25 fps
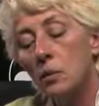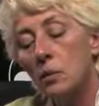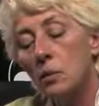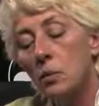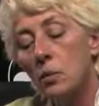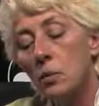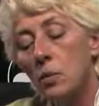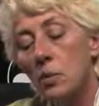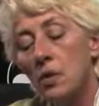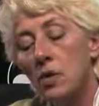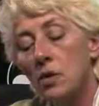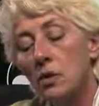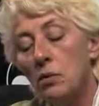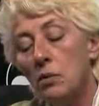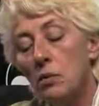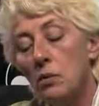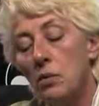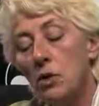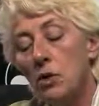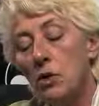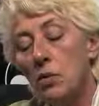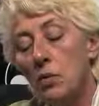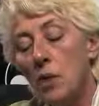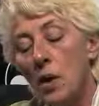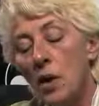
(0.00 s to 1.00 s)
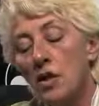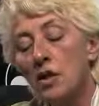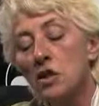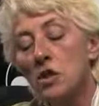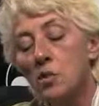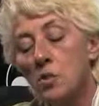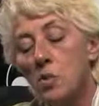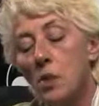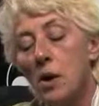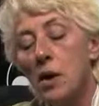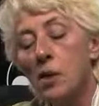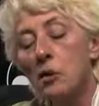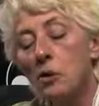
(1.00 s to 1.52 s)
When you wend
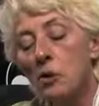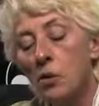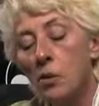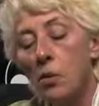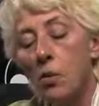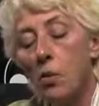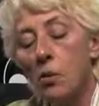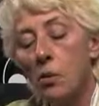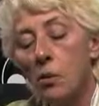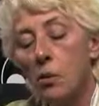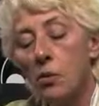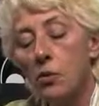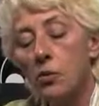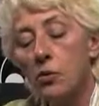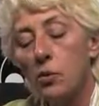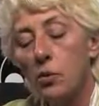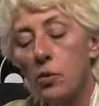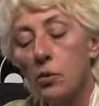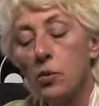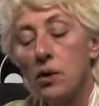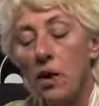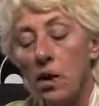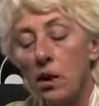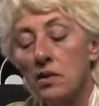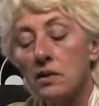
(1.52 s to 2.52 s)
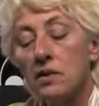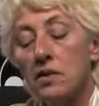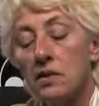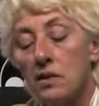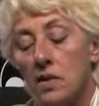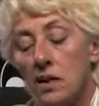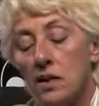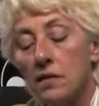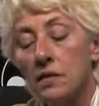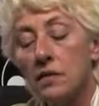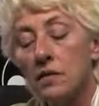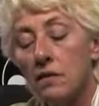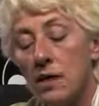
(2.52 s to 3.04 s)
your way through lots and
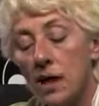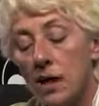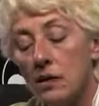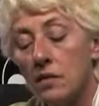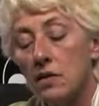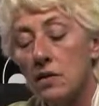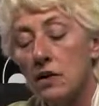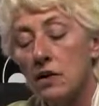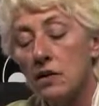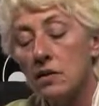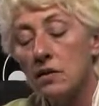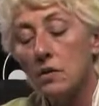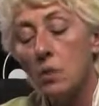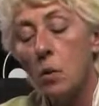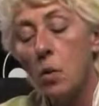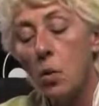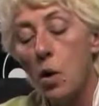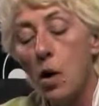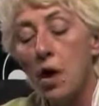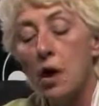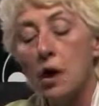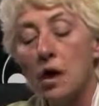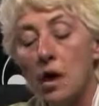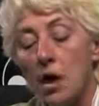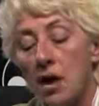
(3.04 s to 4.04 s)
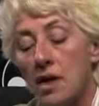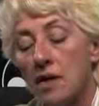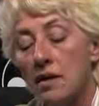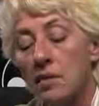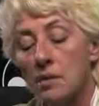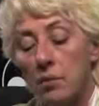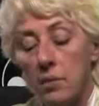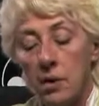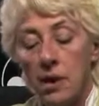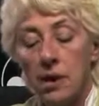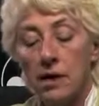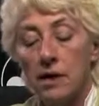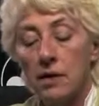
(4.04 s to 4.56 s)
lots of evidence, what kind
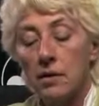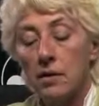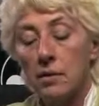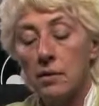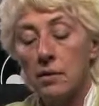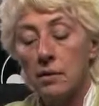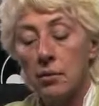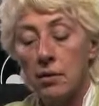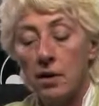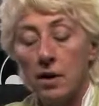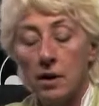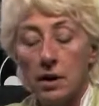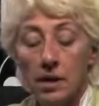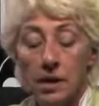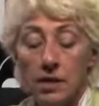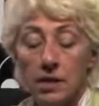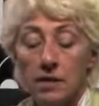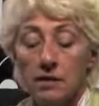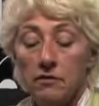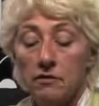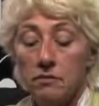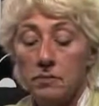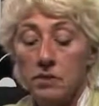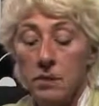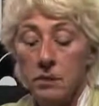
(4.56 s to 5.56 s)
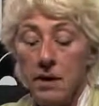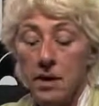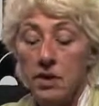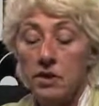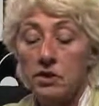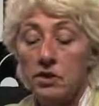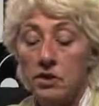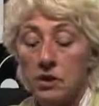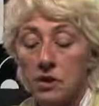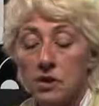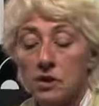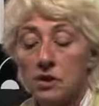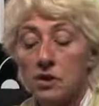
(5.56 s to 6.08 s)
of
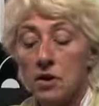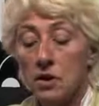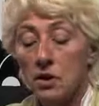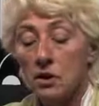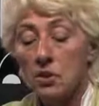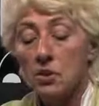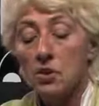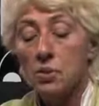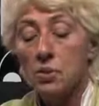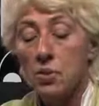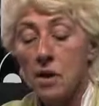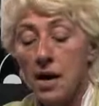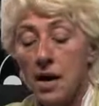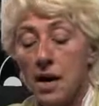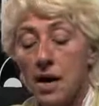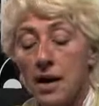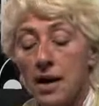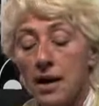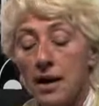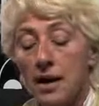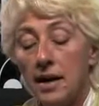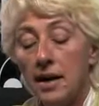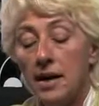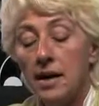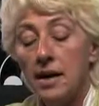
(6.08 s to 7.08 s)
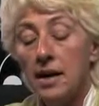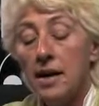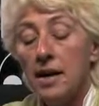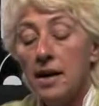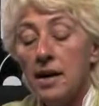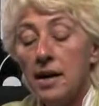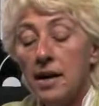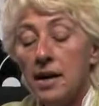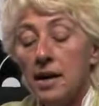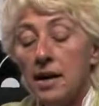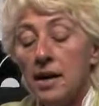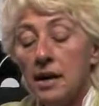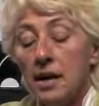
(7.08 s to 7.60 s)
predation is underway,
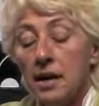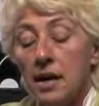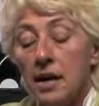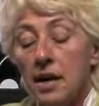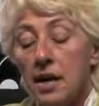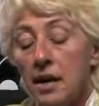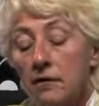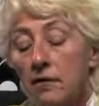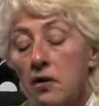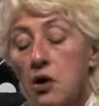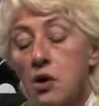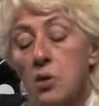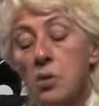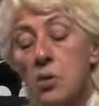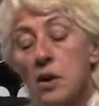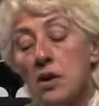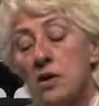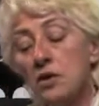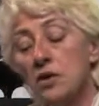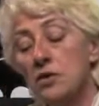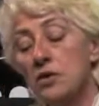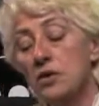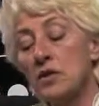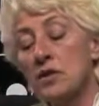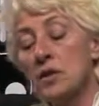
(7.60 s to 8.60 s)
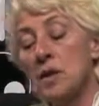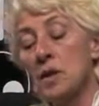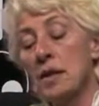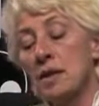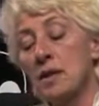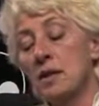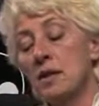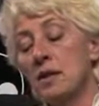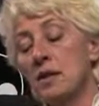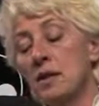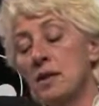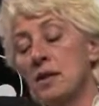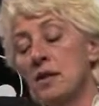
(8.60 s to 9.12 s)
if you
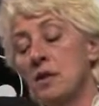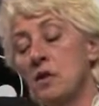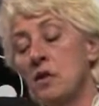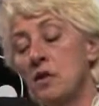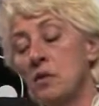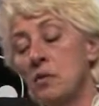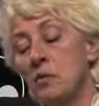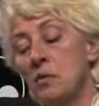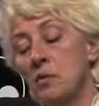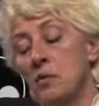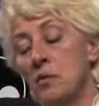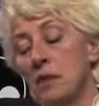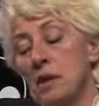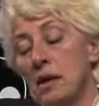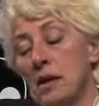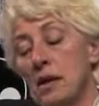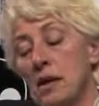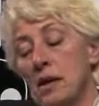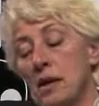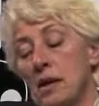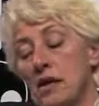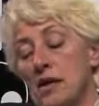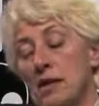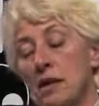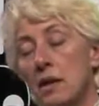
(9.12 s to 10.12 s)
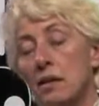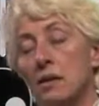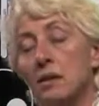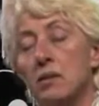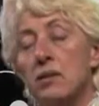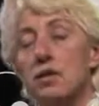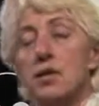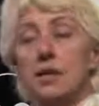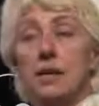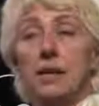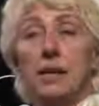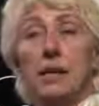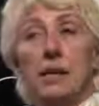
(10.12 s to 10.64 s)
understand the human being as
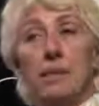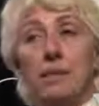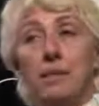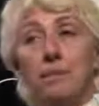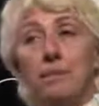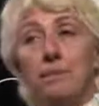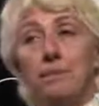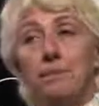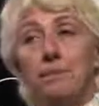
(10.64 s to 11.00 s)
energy,